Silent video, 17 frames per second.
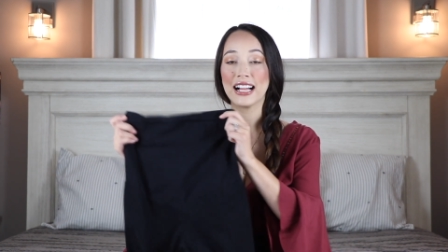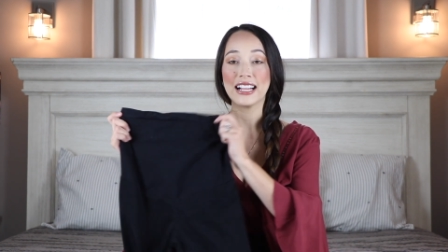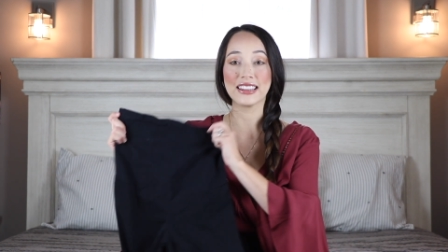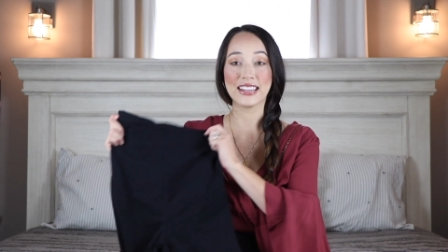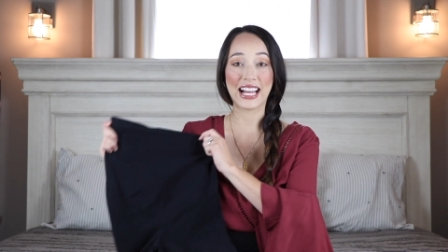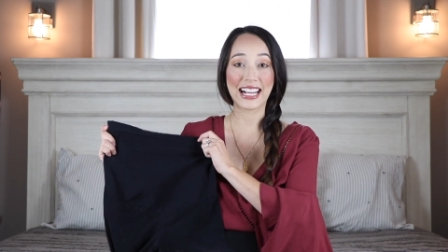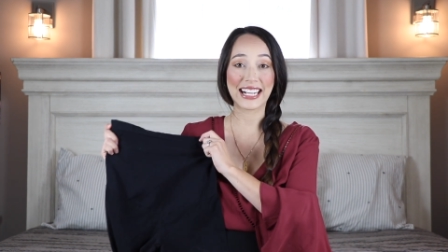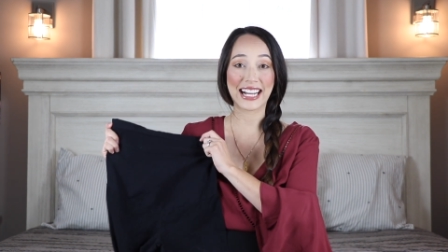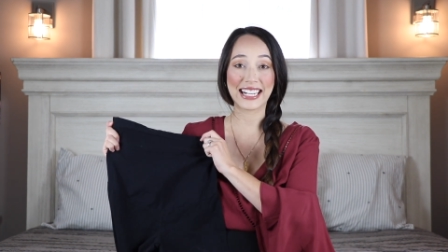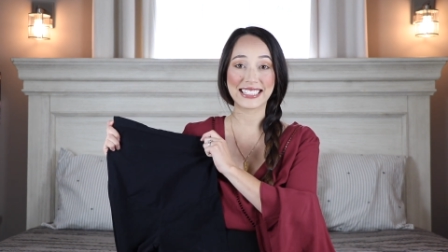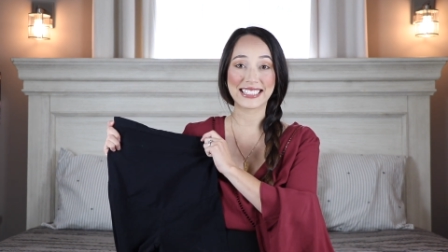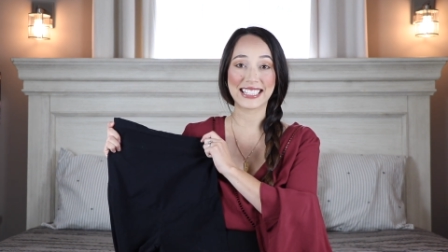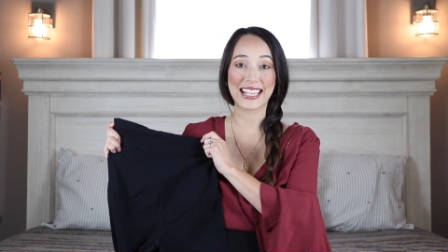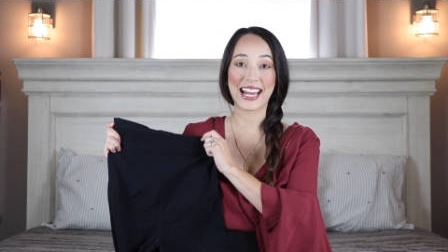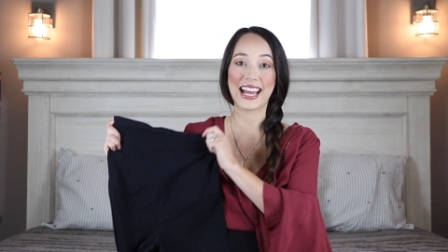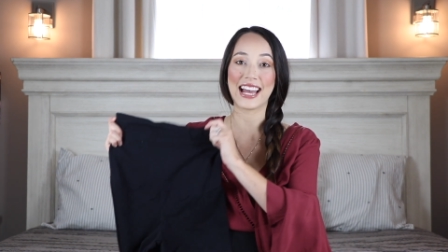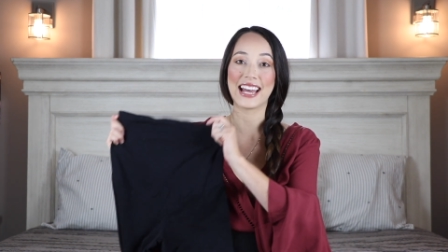Like I
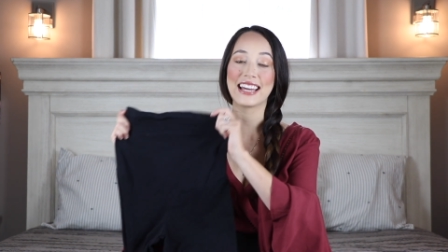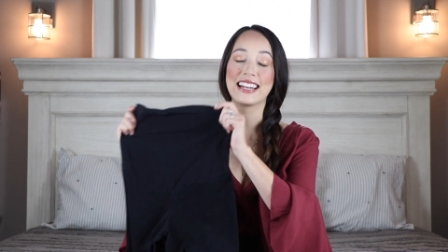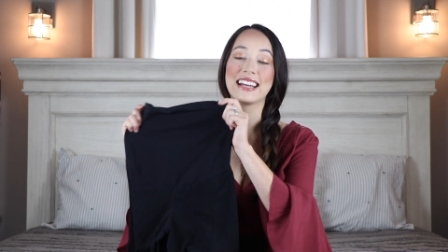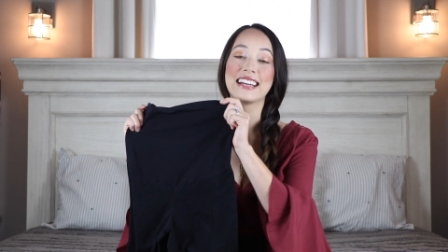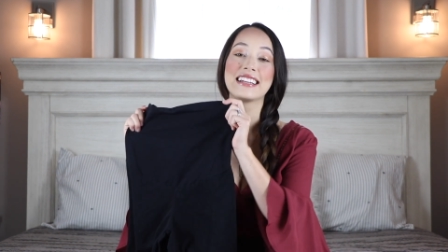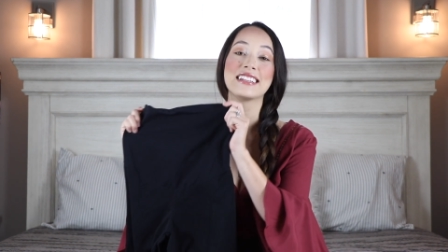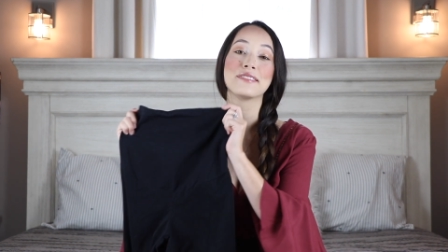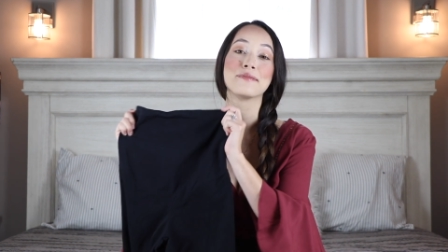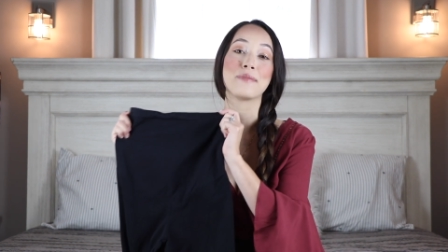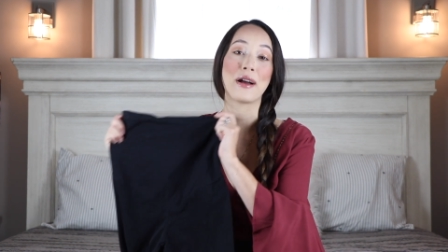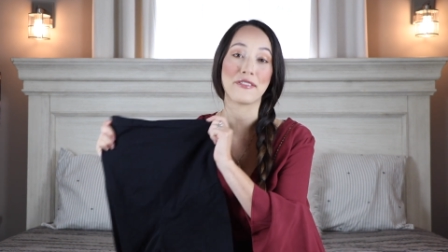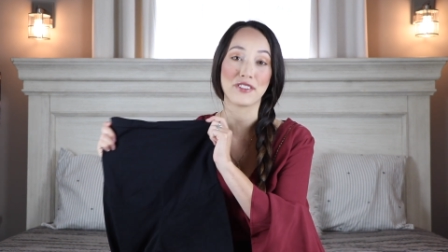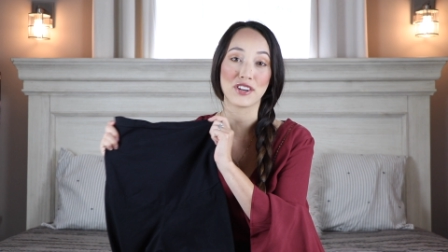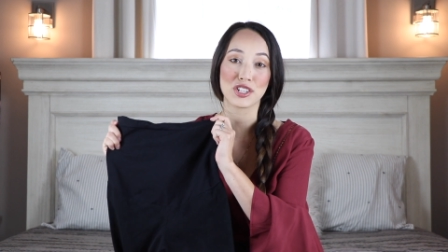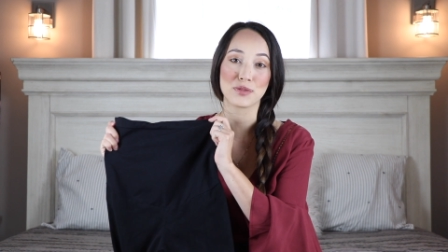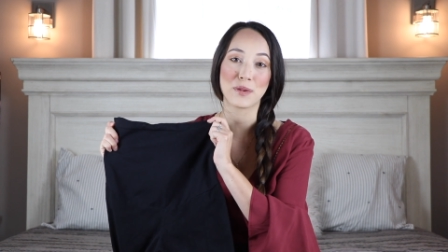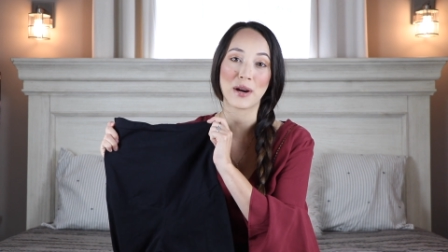said, my
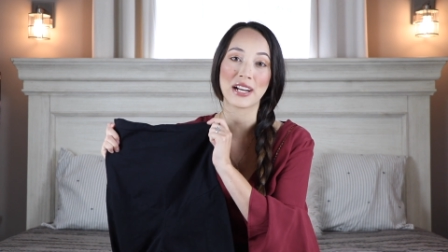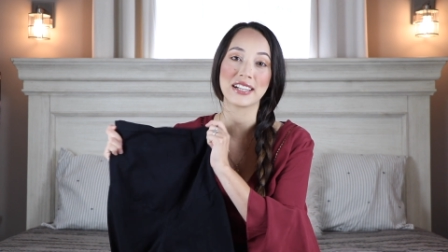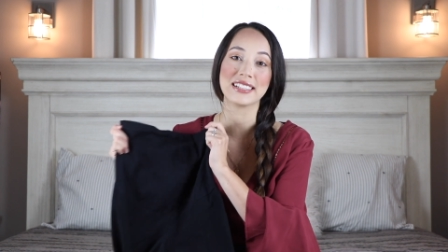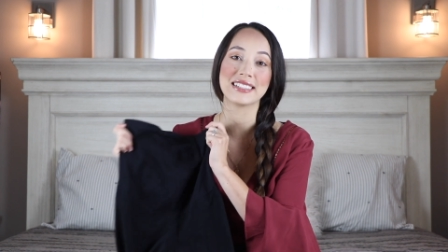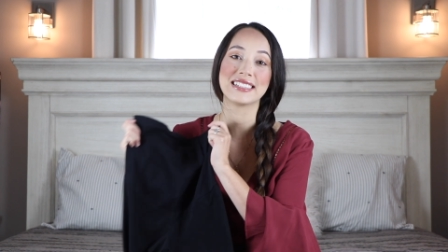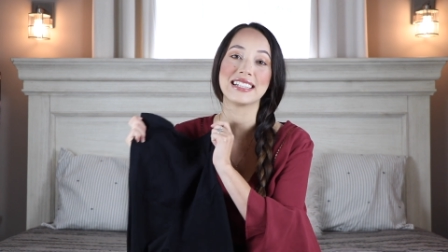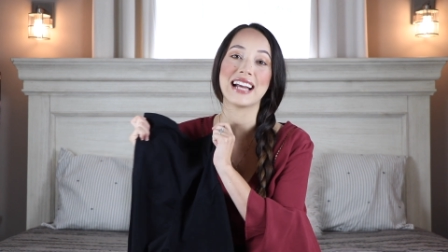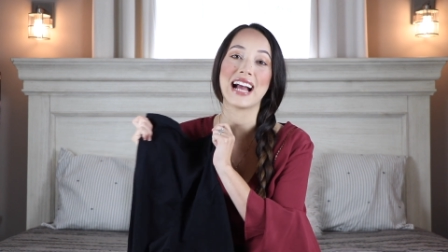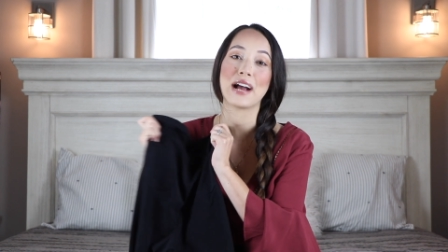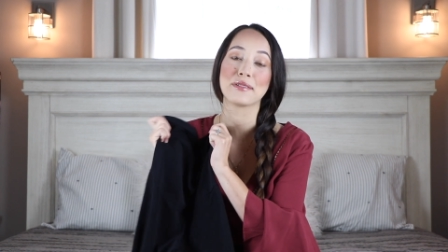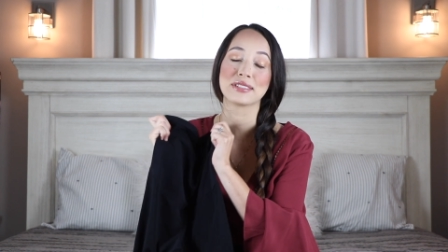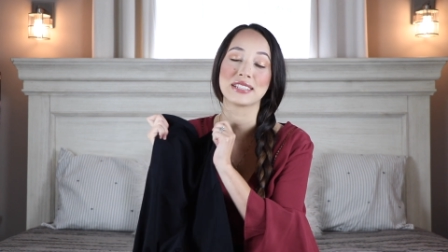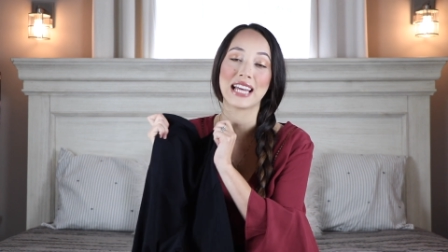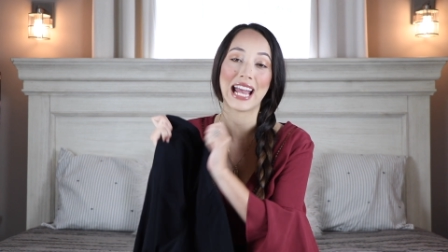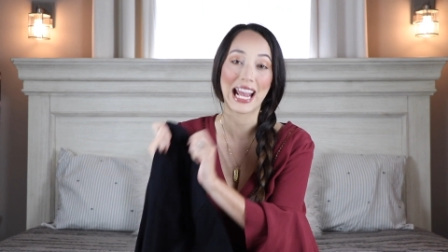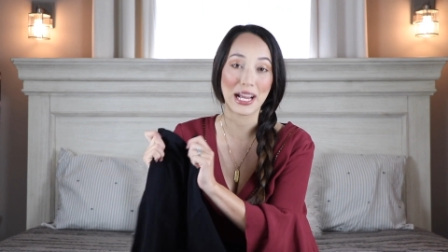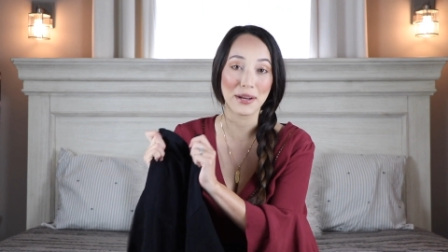first pregnancy, I was
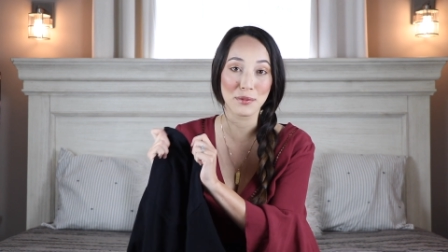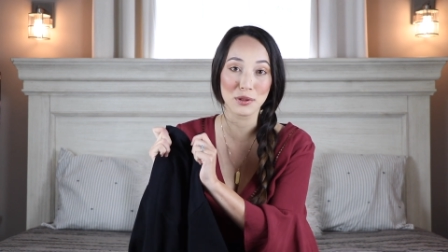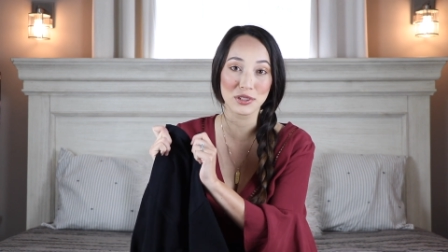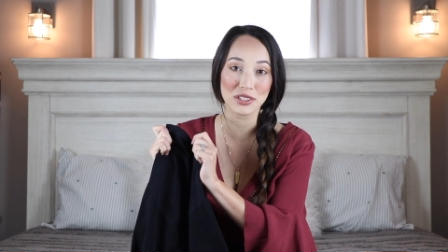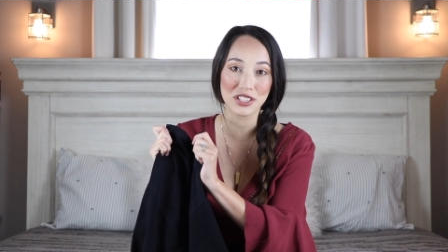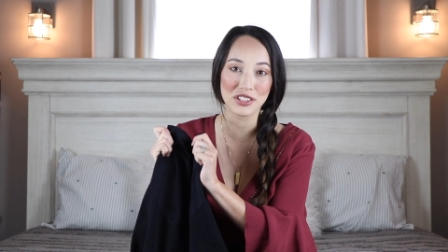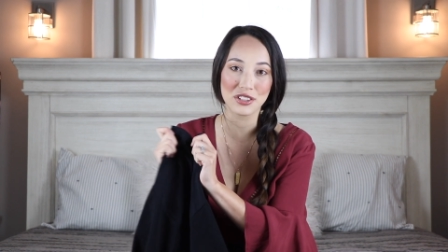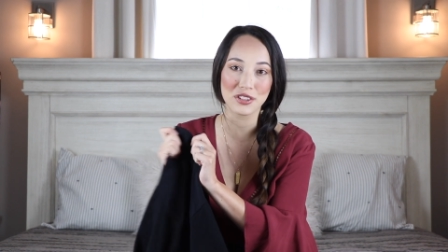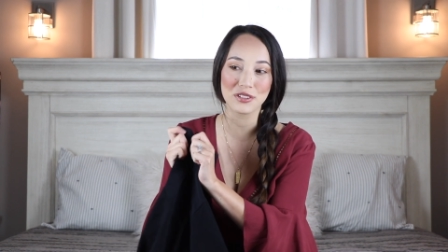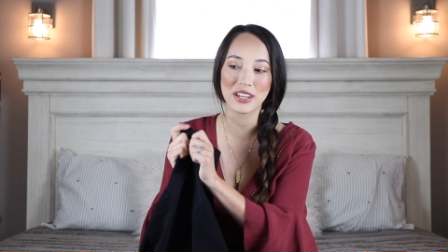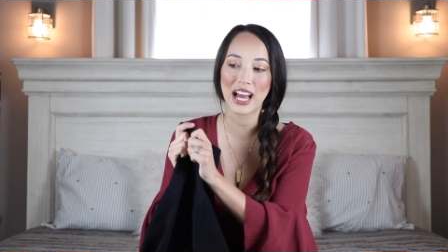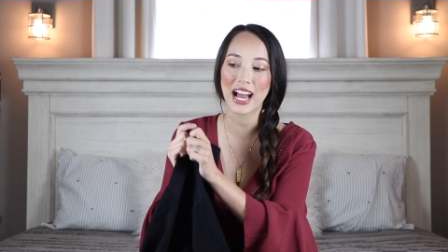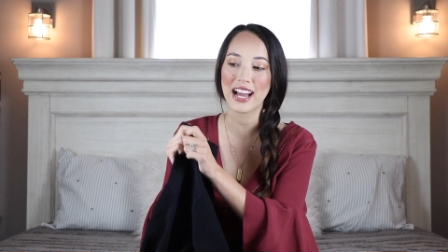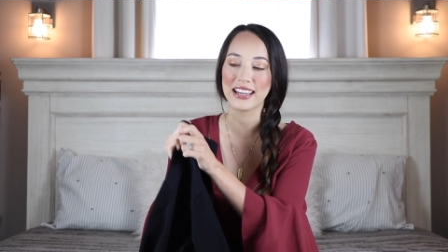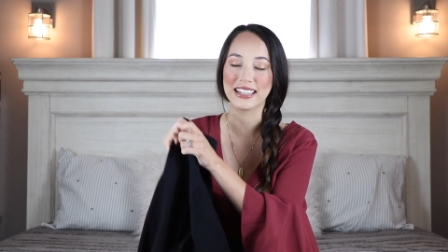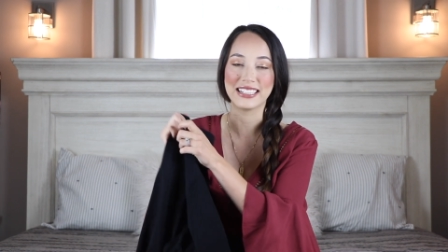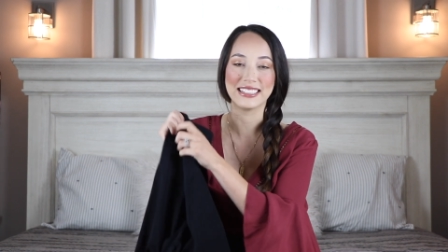able to do
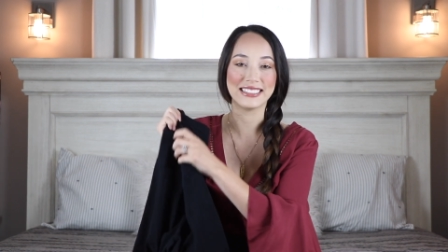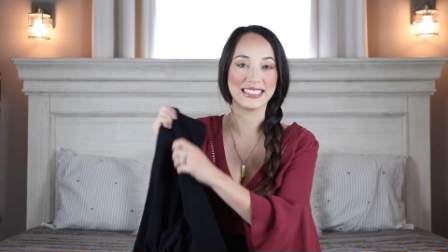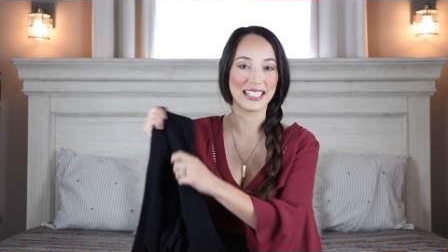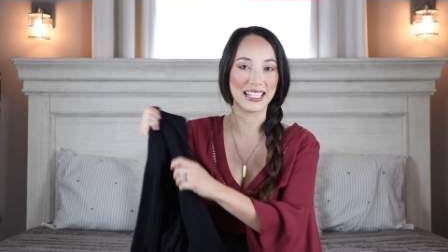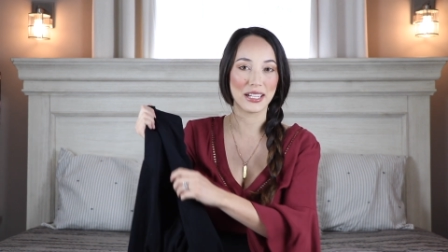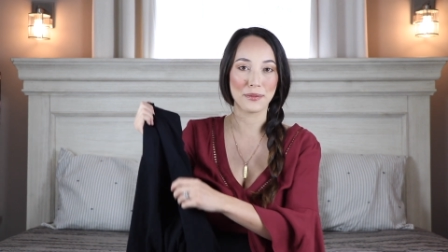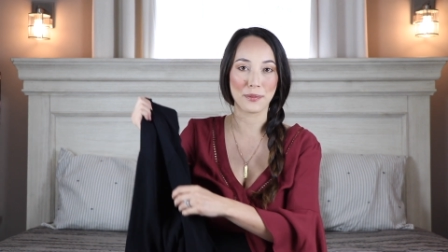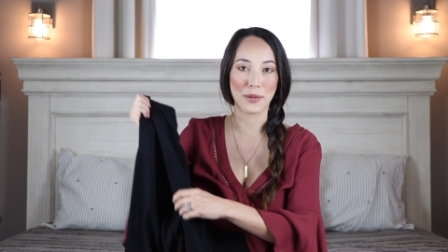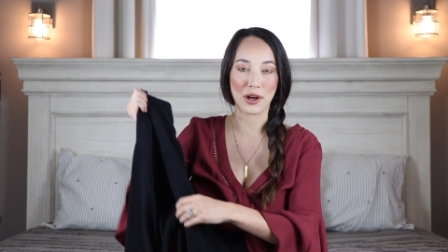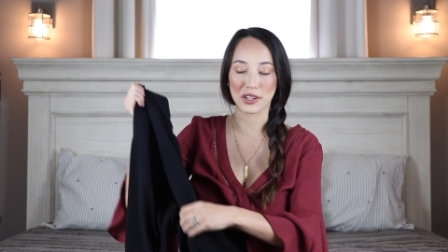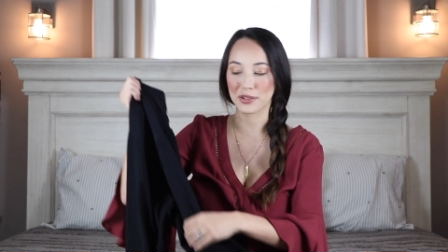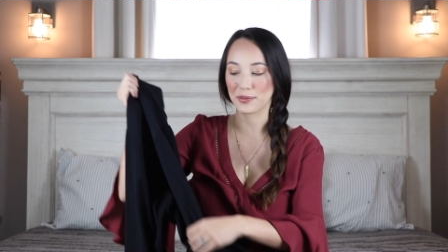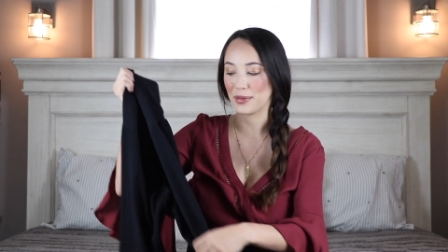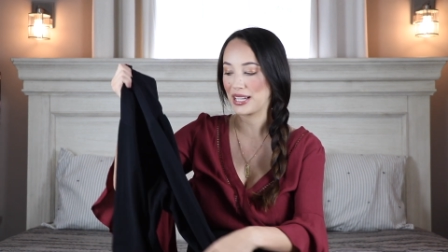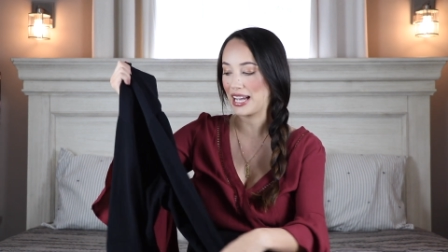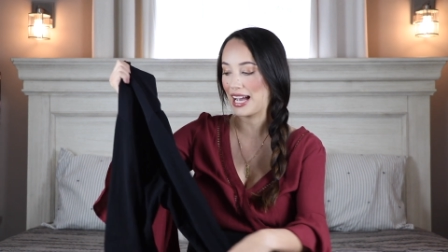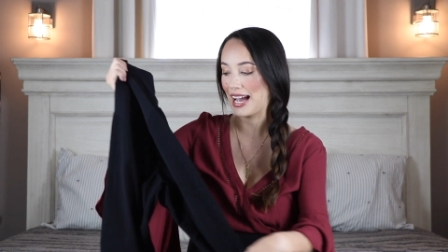that and it didn't bother
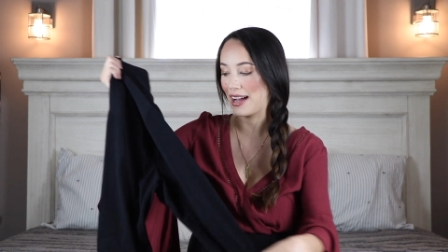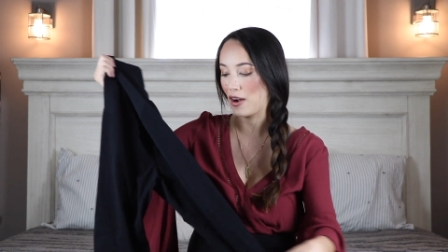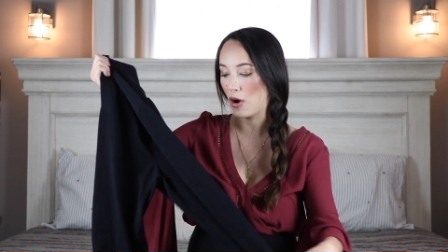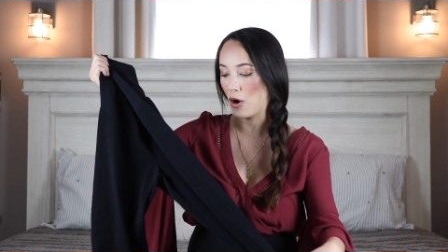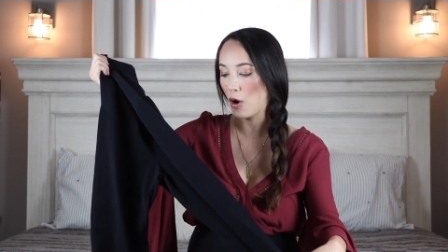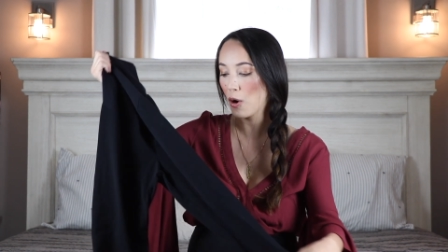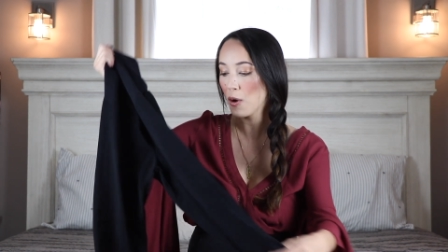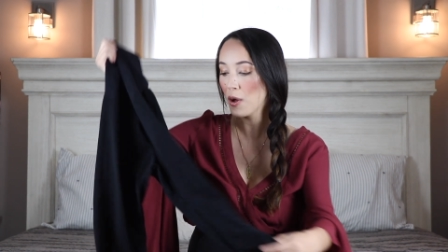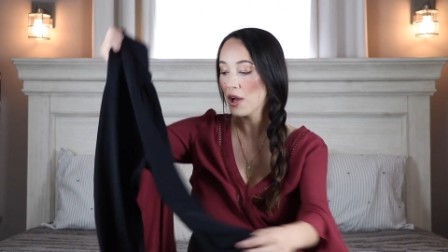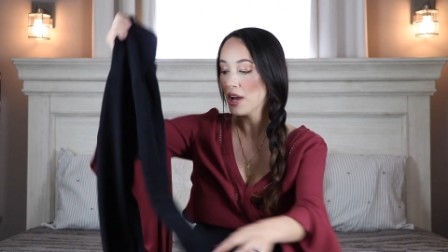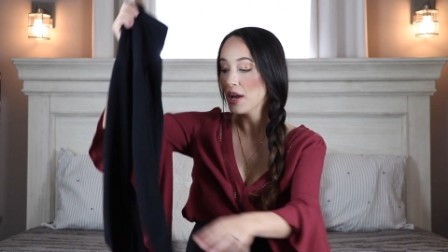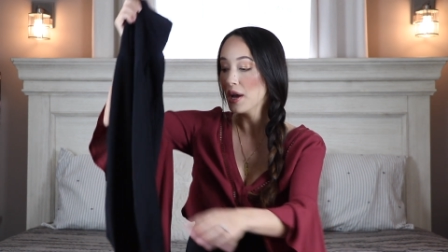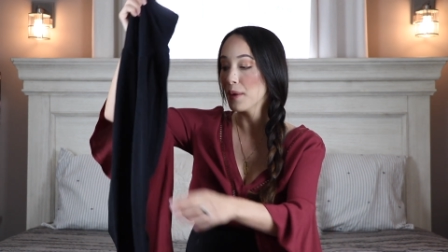me at all.